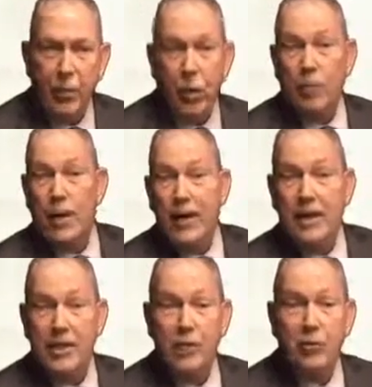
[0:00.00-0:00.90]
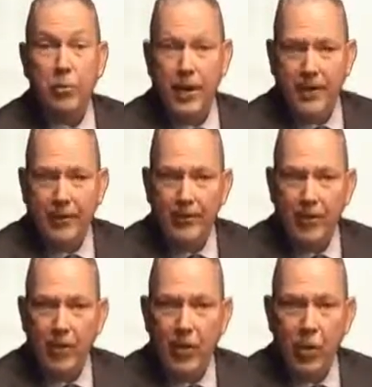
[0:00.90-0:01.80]
or pay additional money,
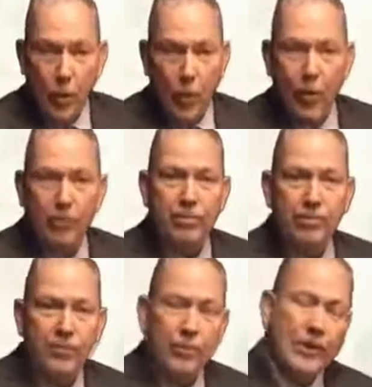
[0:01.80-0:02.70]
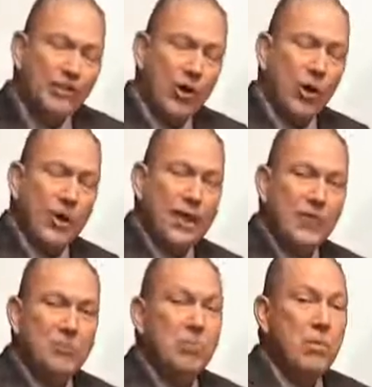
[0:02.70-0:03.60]
or what marketing is